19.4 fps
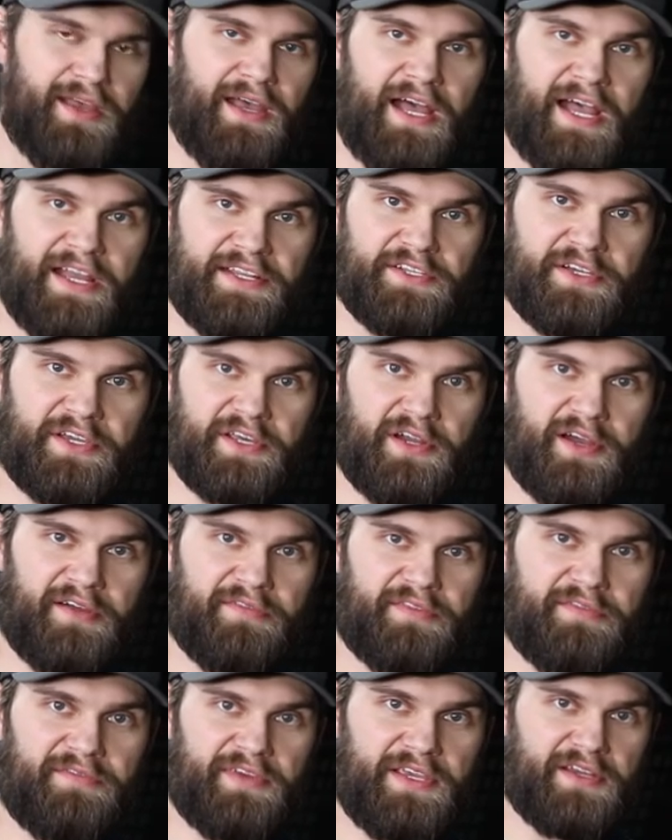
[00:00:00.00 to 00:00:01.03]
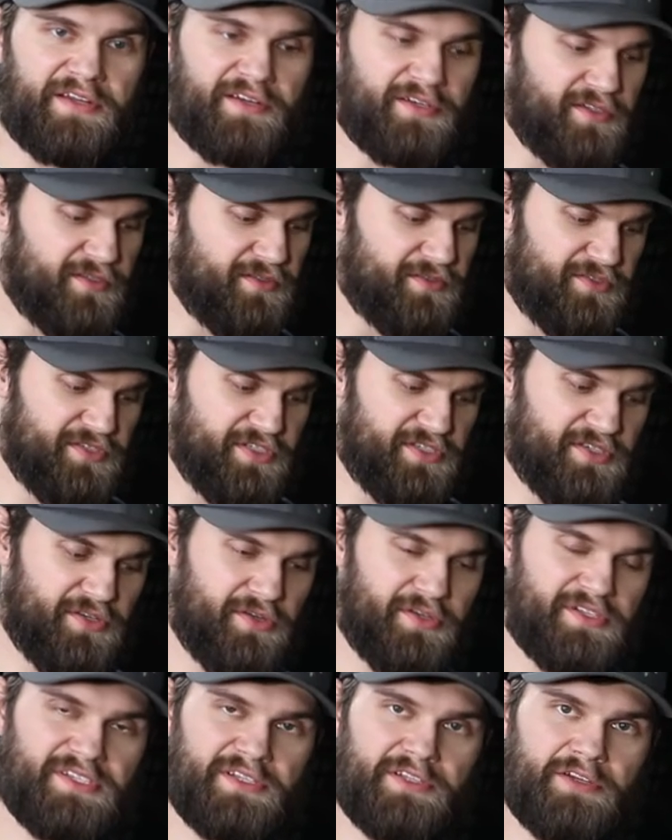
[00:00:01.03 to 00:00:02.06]
I took it off the vehicle just
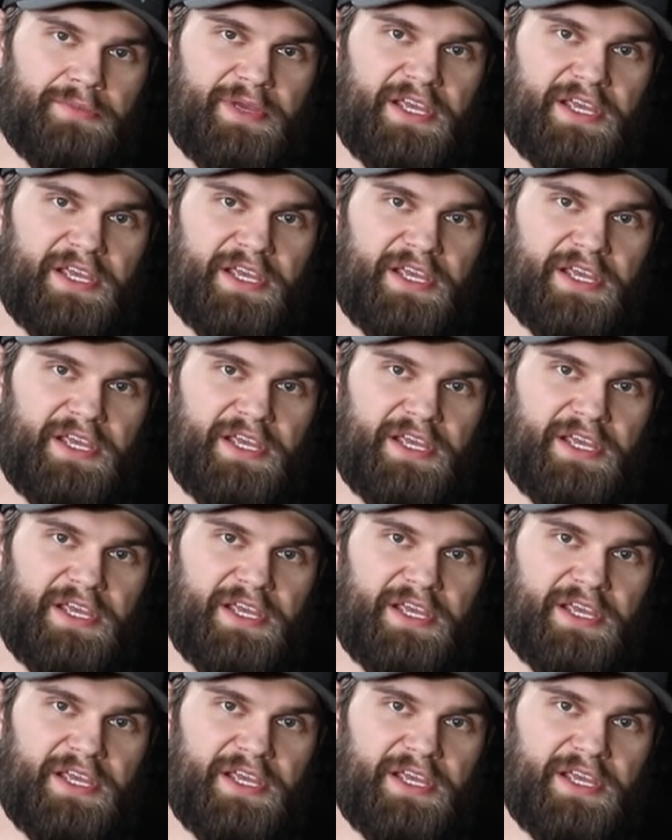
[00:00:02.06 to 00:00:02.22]
so it's a little